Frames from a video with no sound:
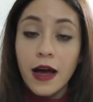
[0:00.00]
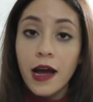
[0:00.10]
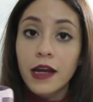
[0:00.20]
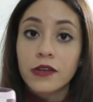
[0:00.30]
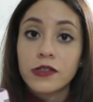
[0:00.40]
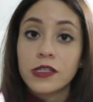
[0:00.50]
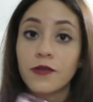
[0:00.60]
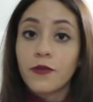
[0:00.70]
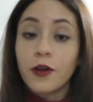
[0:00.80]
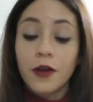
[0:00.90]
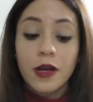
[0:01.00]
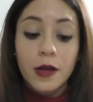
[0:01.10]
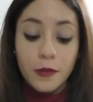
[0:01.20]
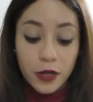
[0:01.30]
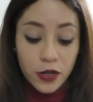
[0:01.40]
I use it for
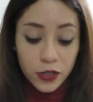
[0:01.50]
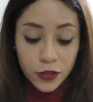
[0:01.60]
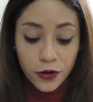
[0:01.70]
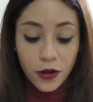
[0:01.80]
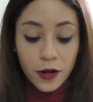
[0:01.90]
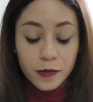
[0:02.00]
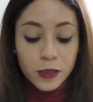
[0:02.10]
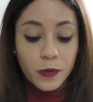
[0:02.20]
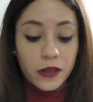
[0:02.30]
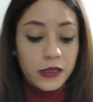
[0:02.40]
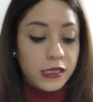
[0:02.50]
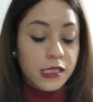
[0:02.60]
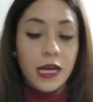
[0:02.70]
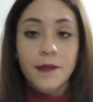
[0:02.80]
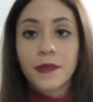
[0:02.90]
my underarms, but this
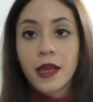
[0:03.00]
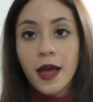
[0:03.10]
time